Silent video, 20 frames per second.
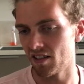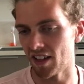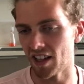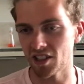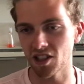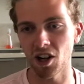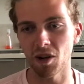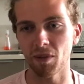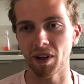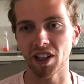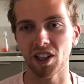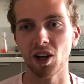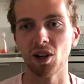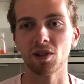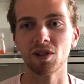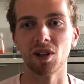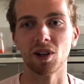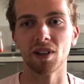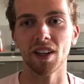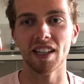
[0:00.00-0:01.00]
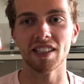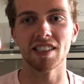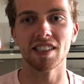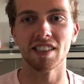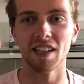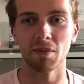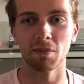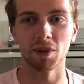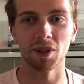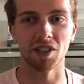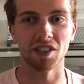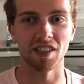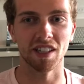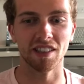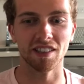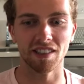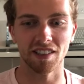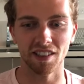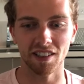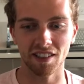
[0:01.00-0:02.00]
That's not my code though, that's the temperature
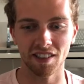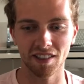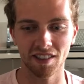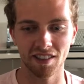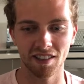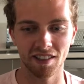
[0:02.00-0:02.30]
sensor.